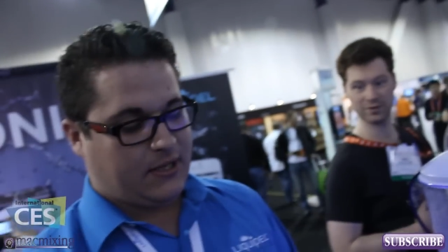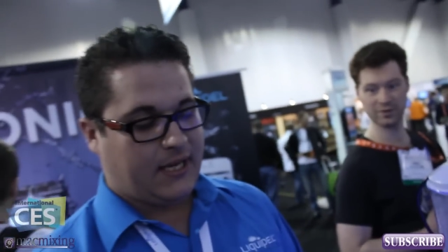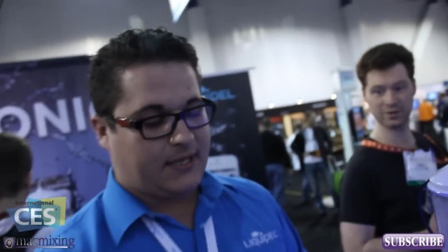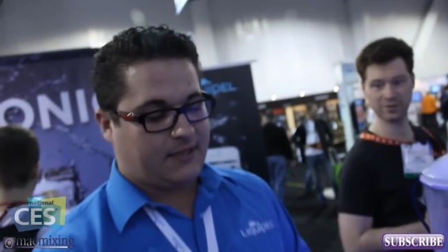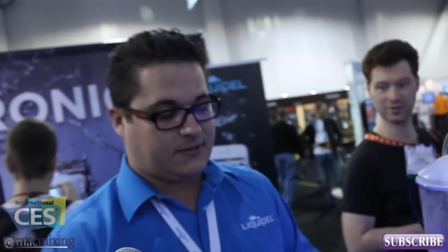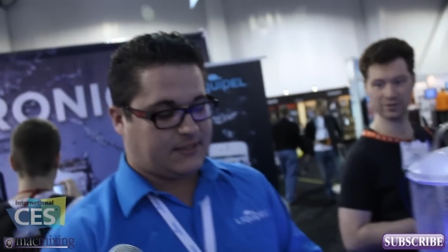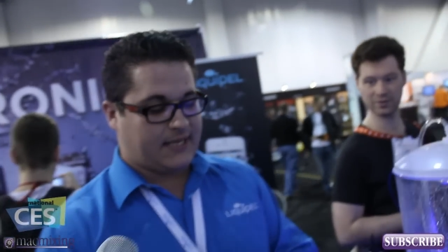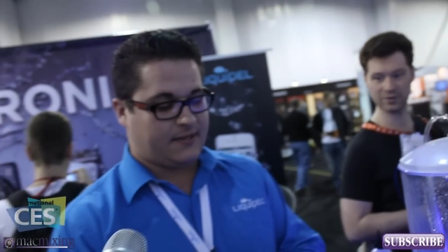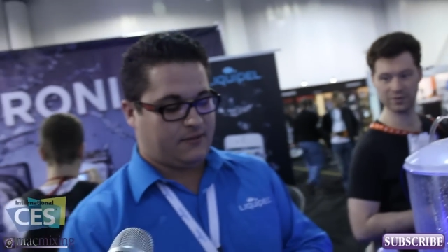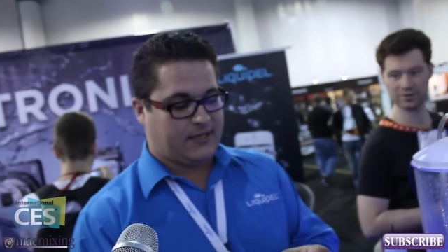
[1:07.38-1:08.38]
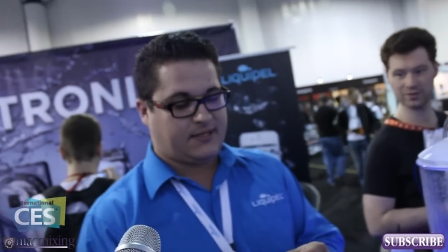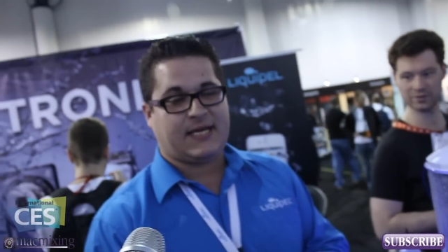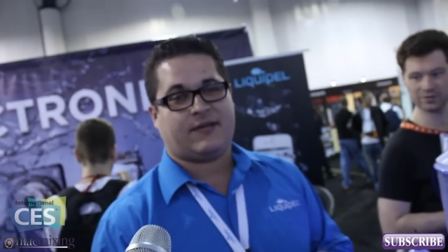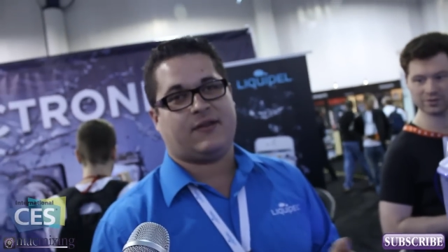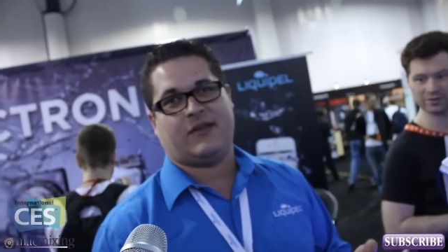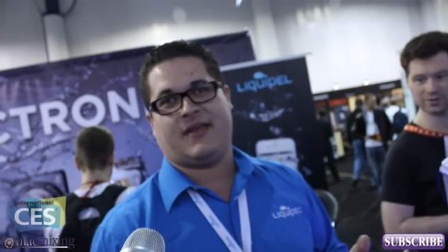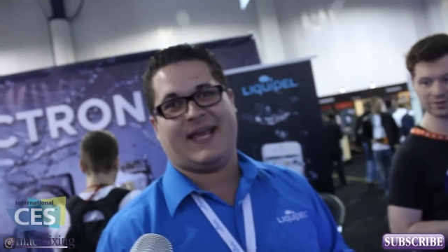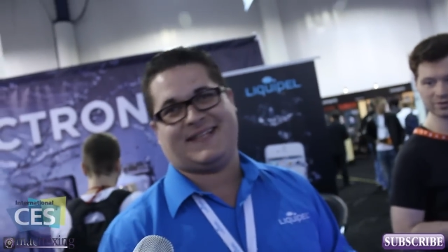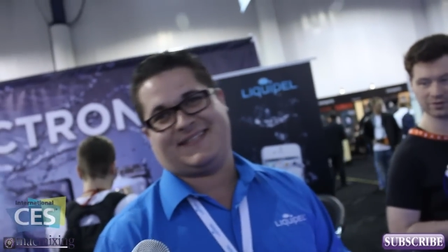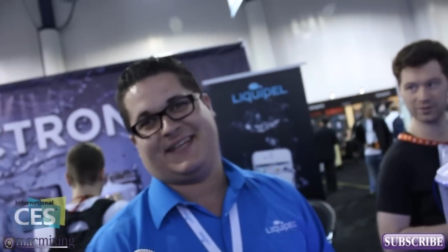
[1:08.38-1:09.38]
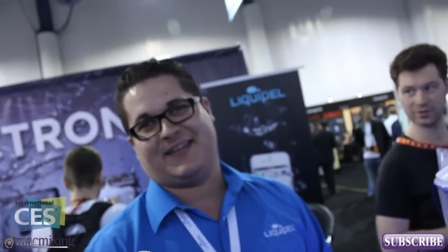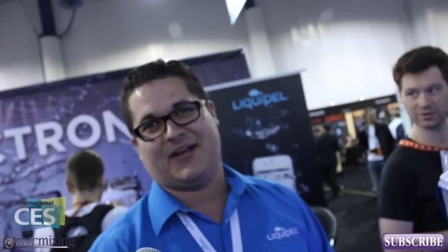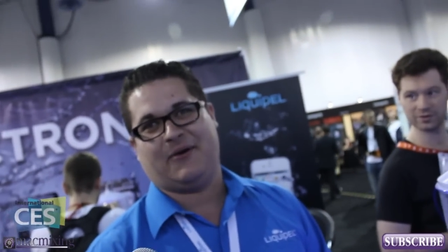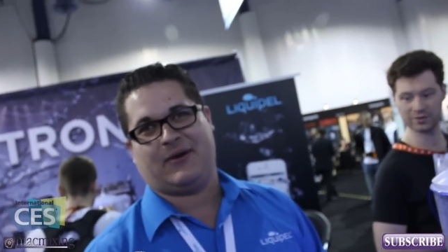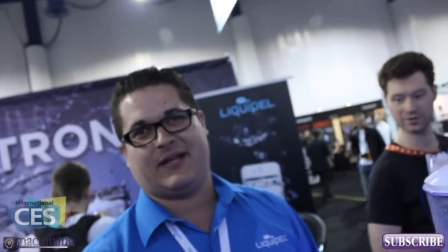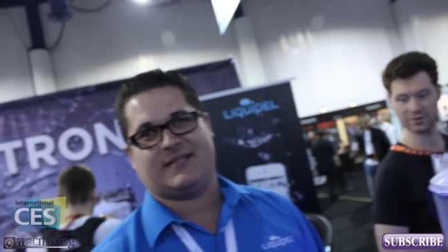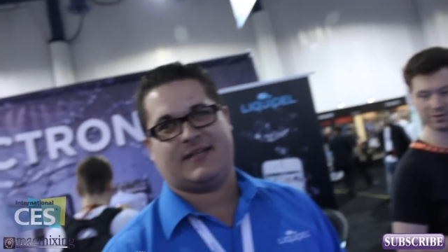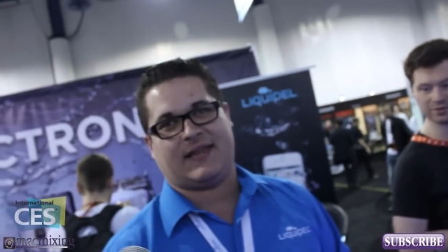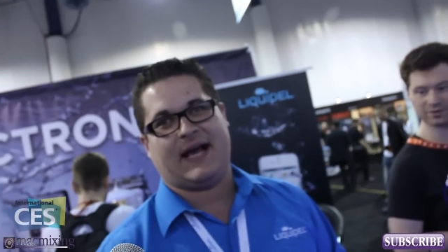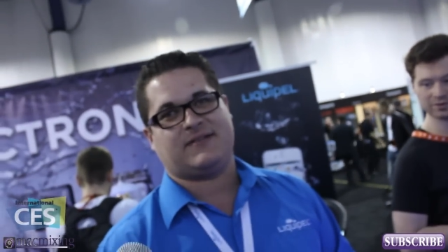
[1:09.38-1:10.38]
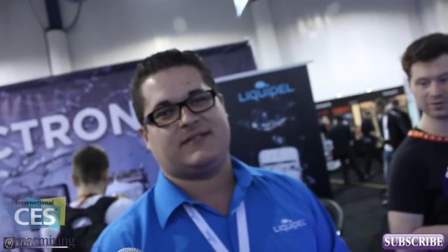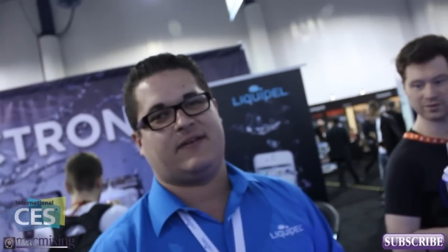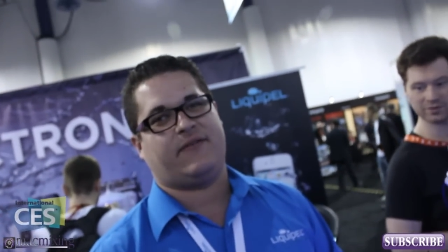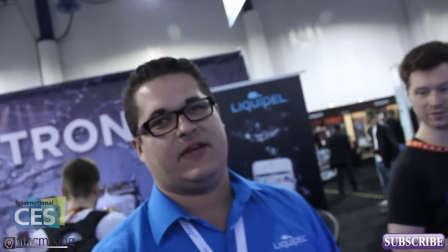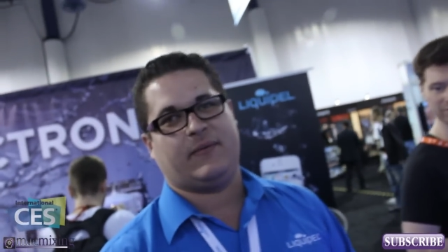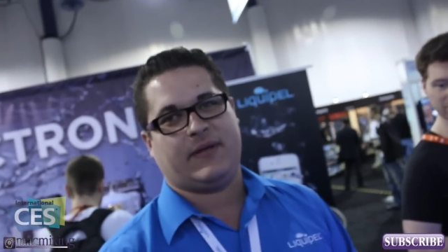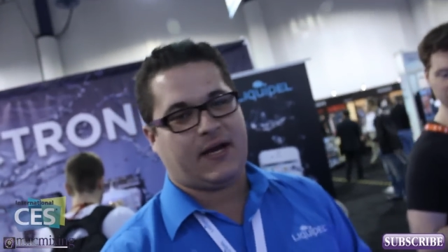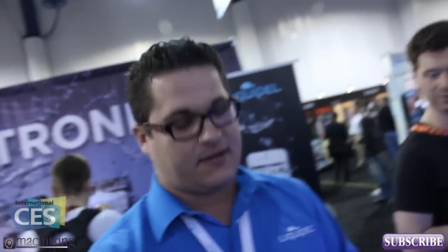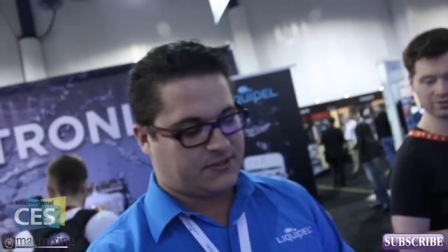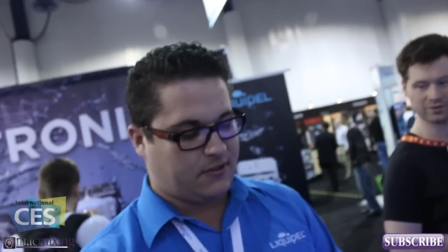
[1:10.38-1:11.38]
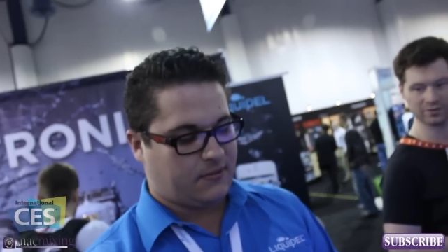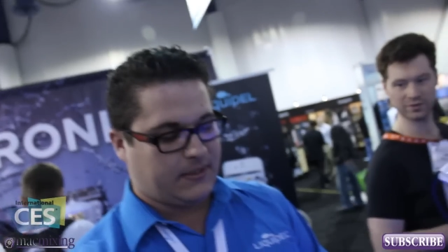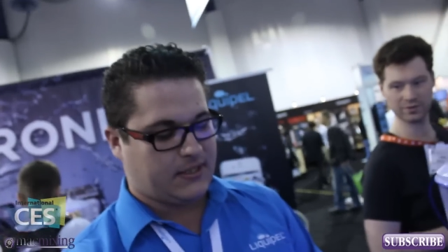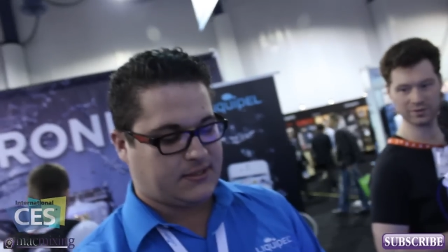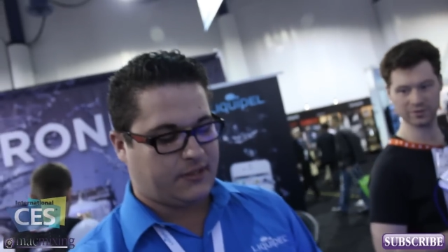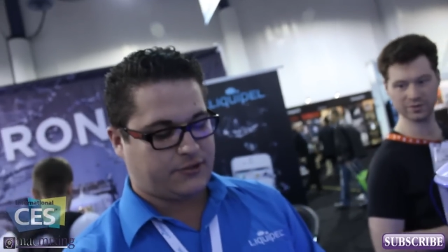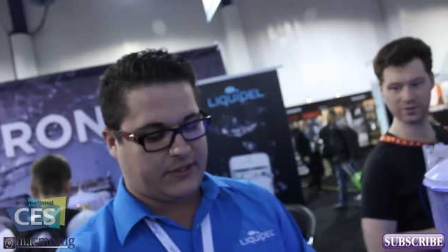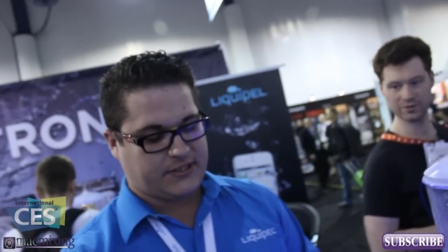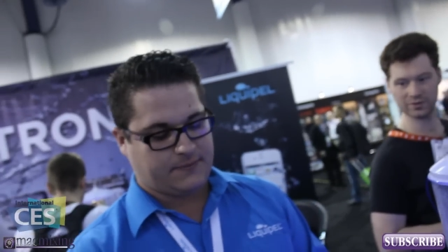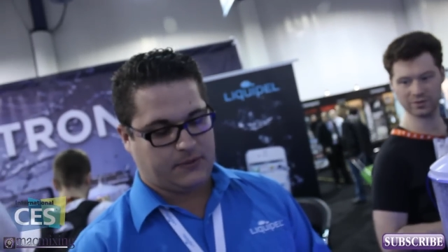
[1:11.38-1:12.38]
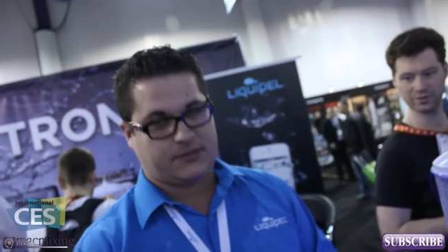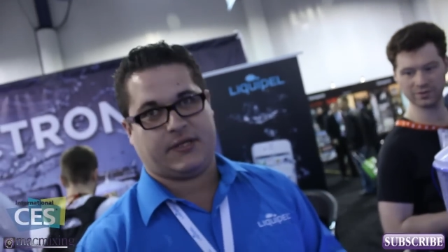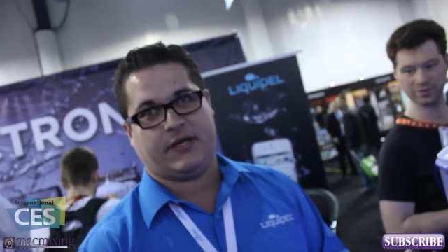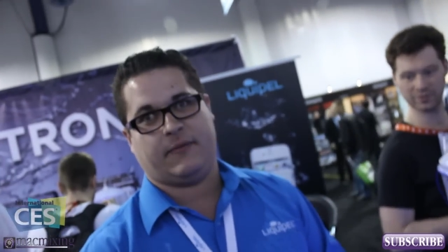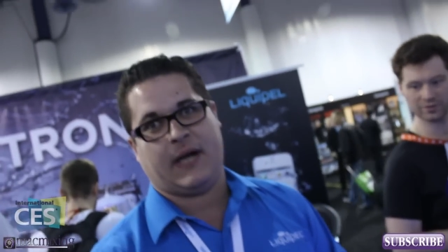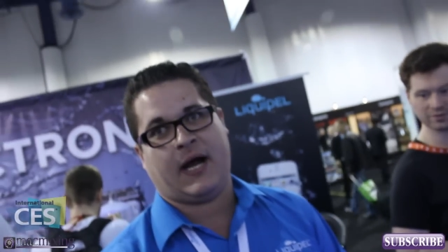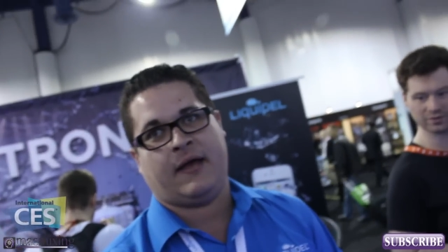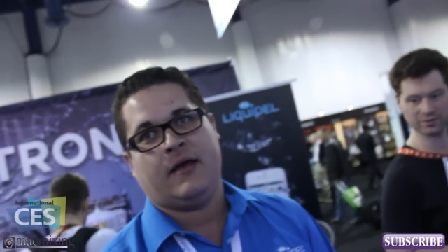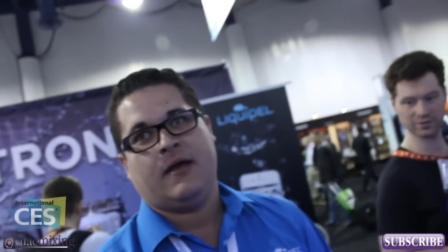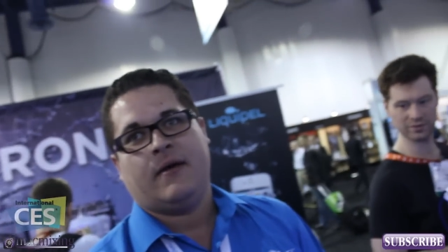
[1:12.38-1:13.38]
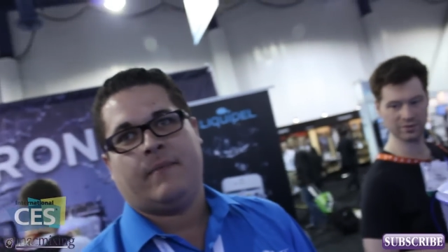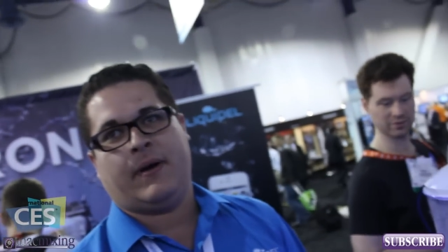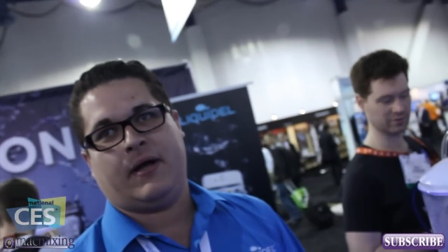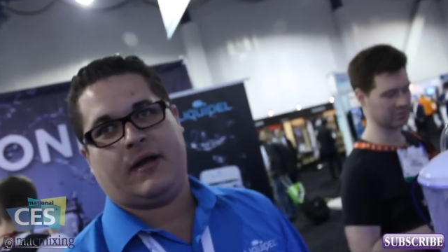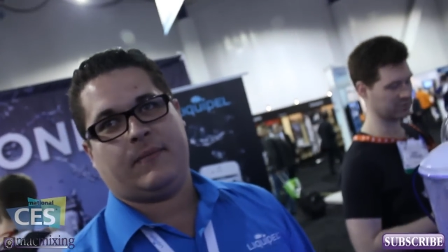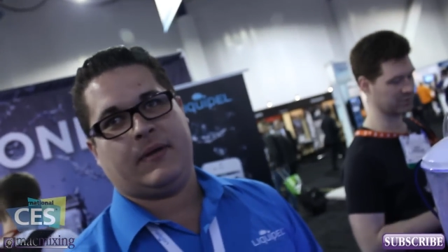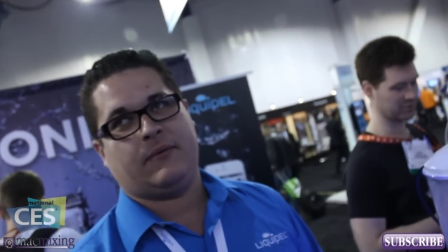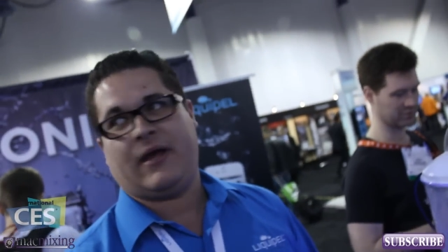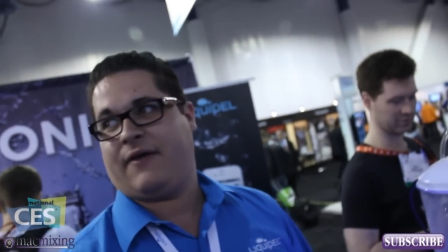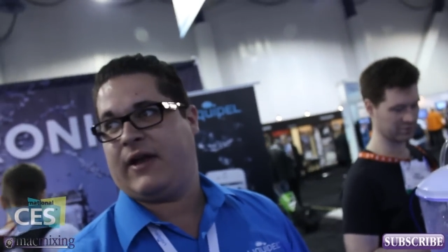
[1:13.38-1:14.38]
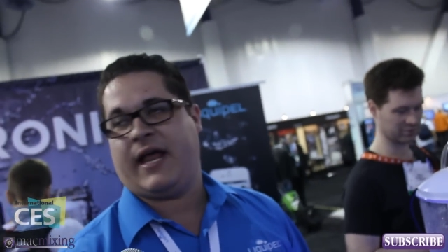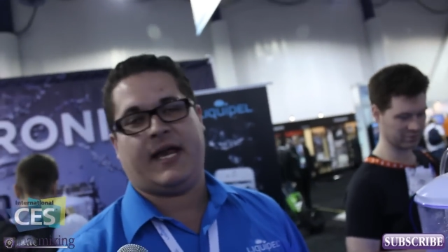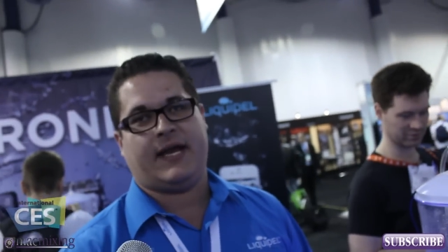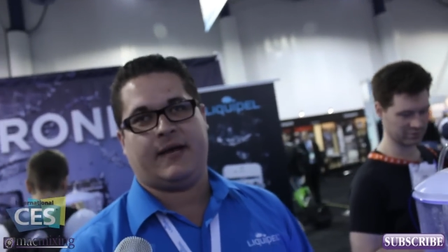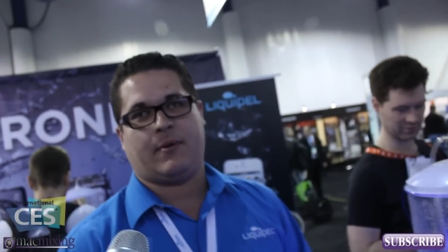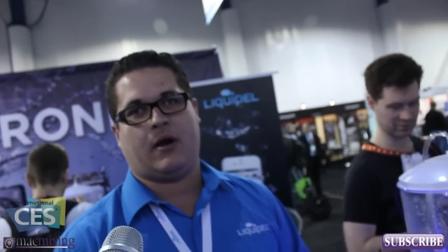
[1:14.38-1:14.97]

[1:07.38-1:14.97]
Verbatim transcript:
Speaker 1: you can't tech, you, you technically you can't see the coating. It's the thousandths of a human hair, so I mean, it's untraceable to the human eye. But I mean, we haven't had any